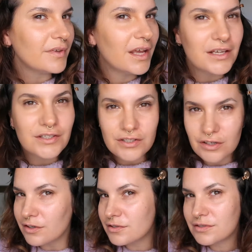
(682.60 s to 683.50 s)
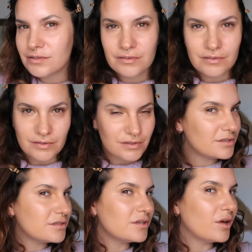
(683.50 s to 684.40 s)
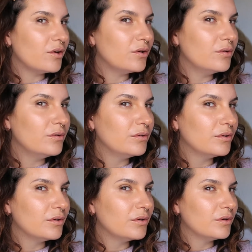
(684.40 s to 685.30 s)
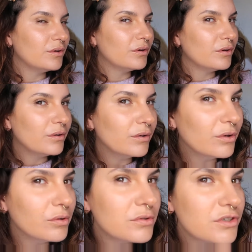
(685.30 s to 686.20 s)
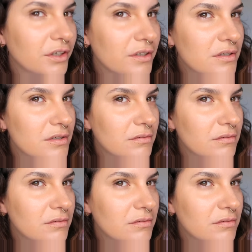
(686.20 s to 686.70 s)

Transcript: It just looks so gorgeous.